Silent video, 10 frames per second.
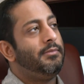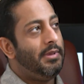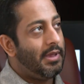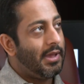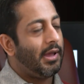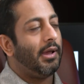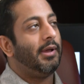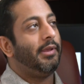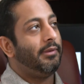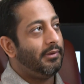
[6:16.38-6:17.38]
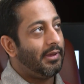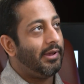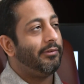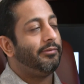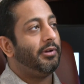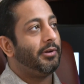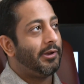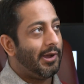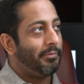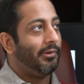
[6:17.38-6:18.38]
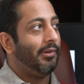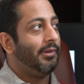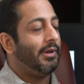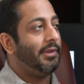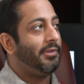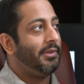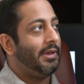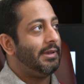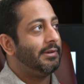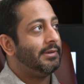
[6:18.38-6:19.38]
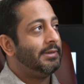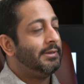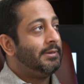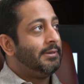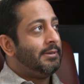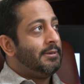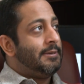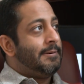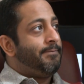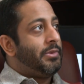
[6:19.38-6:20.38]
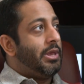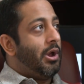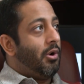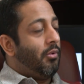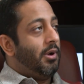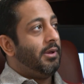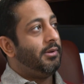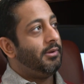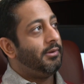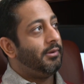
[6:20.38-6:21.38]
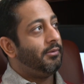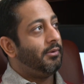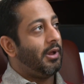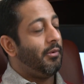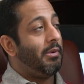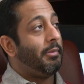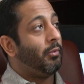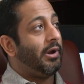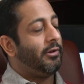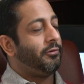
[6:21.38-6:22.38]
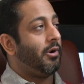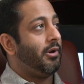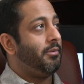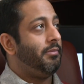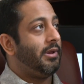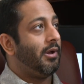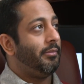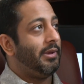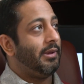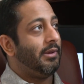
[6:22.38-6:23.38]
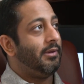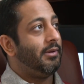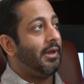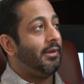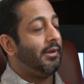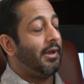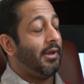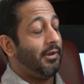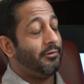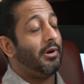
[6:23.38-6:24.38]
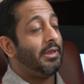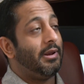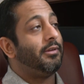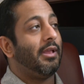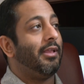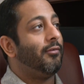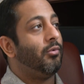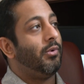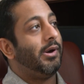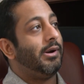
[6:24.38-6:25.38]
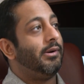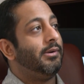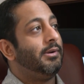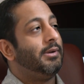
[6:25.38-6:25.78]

Yeah, I have a couple. I think, I remember when I started getting to that level where